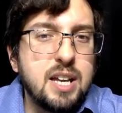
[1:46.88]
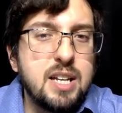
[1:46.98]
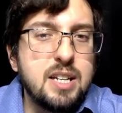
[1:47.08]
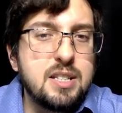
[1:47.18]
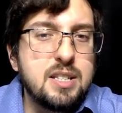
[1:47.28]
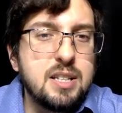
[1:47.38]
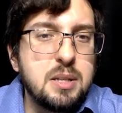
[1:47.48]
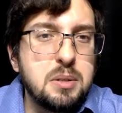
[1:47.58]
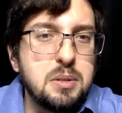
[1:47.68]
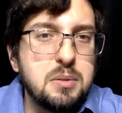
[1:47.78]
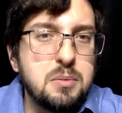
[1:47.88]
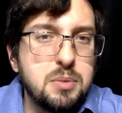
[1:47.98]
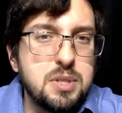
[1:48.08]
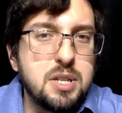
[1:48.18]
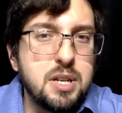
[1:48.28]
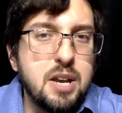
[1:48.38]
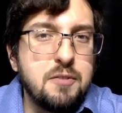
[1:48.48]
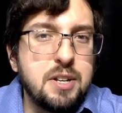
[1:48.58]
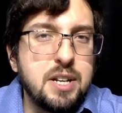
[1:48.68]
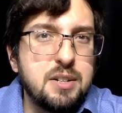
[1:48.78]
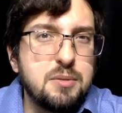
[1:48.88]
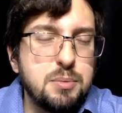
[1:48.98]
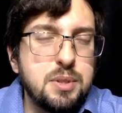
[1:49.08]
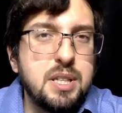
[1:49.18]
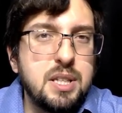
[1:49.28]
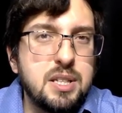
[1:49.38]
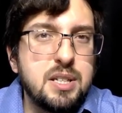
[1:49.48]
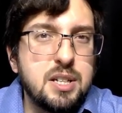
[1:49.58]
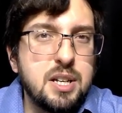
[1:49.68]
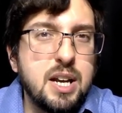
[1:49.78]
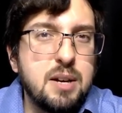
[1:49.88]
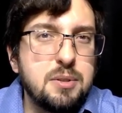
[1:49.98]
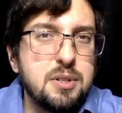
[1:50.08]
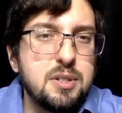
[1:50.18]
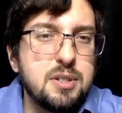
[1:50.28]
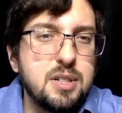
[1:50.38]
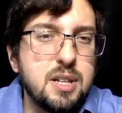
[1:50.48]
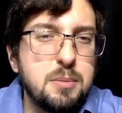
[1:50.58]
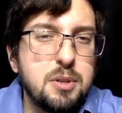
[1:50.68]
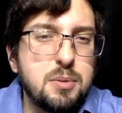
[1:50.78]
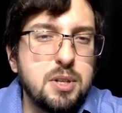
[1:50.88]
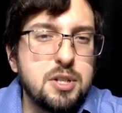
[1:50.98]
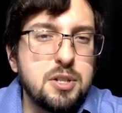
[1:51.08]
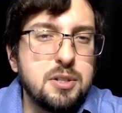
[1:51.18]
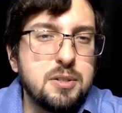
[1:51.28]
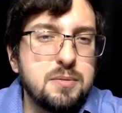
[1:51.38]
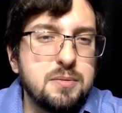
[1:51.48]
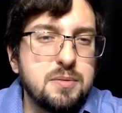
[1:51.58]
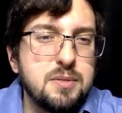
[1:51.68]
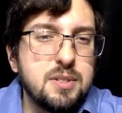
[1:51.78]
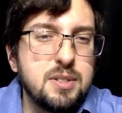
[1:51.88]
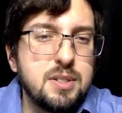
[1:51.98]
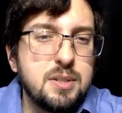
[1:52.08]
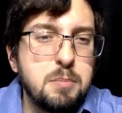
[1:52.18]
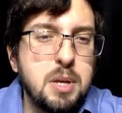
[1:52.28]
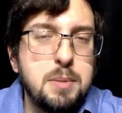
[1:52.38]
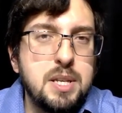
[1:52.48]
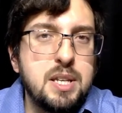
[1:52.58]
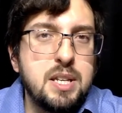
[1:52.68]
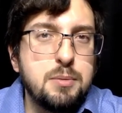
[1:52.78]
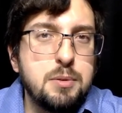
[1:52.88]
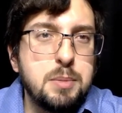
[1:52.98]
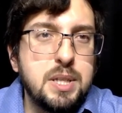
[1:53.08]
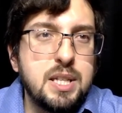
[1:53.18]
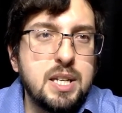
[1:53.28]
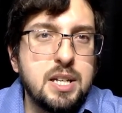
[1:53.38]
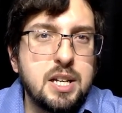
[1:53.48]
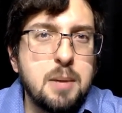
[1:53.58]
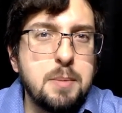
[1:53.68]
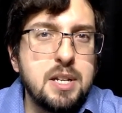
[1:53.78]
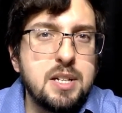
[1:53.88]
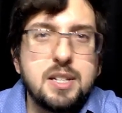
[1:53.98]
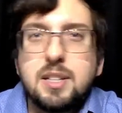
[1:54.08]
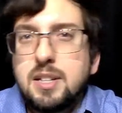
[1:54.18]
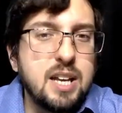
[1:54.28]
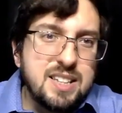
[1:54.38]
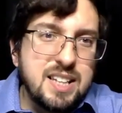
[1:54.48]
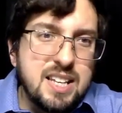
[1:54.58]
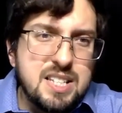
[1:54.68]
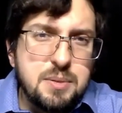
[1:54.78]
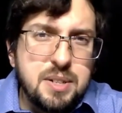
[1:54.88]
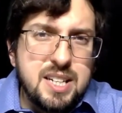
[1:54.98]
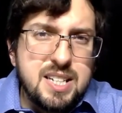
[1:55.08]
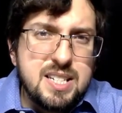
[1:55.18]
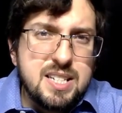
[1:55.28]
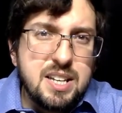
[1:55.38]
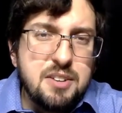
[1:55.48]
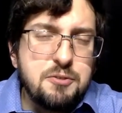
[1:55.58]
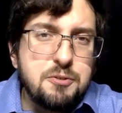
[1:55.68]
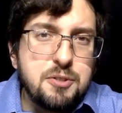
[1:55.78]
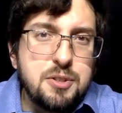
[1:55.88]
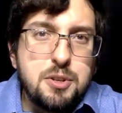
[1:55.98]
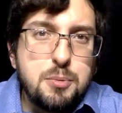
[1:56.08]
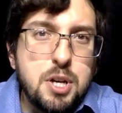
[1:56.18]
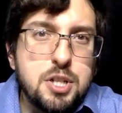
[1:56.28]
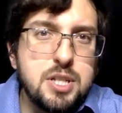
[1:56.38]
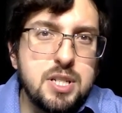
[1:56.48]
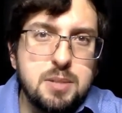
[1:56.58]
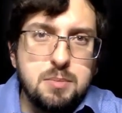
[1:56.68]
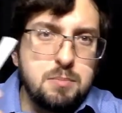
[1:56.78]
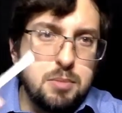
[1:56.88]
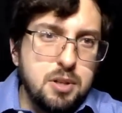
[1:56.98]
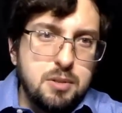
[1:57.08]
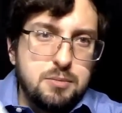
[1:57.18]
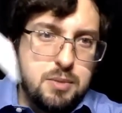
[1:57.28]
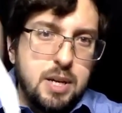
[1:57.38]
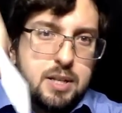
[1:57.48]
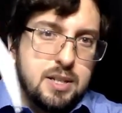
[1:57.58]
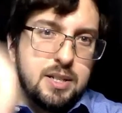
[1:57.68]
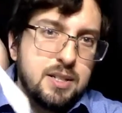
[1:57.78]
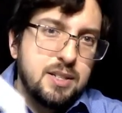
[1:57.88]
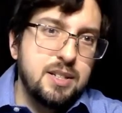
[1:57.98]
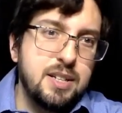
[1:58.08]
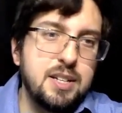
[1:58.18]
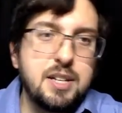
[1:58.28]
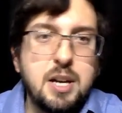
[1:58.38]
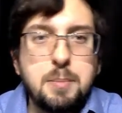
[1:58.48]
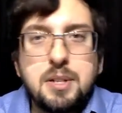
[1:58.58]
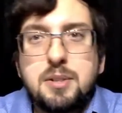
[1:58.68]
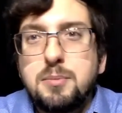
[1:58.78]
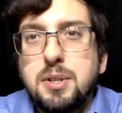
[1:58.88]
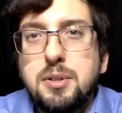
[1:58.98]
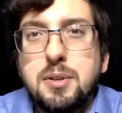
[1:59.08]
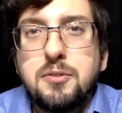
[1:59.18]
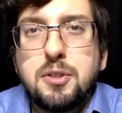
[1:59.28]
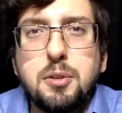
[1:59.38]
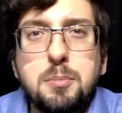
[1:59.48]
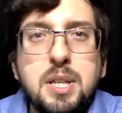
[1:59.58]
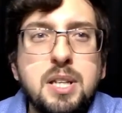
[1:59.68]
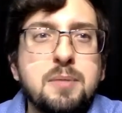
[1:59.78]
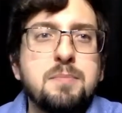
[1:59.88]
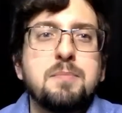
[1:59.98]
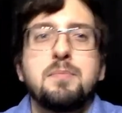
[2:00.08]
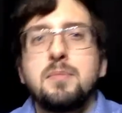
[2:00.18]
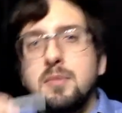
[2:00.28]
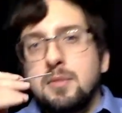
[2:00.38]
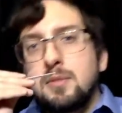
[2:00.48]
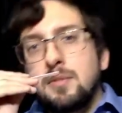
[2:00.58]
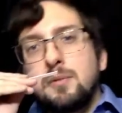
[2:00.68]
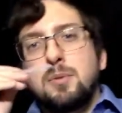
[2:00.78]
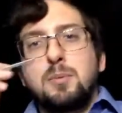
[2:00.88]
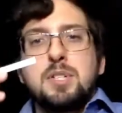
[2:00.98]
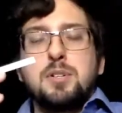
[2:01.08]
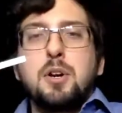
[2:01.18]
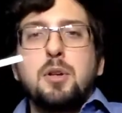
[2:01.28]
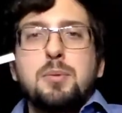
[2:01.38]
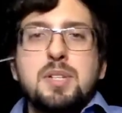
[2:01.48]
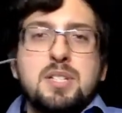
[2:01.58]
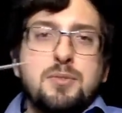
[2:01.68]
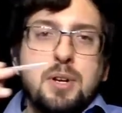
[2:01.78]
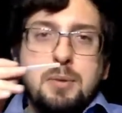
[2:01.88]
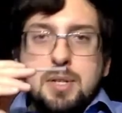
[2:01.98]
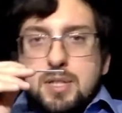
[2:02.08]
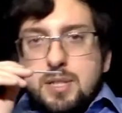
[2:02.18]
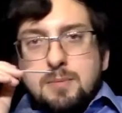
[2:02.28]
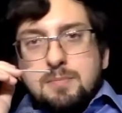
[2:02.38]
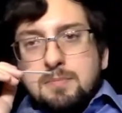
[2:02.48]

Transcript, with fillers: and it was Goyava that really got out. I'm not quite sure. Maybe you will be in the comment answering this. If you watch this, Paul, write in the comment what you have told me, what was your goal with this fragrance.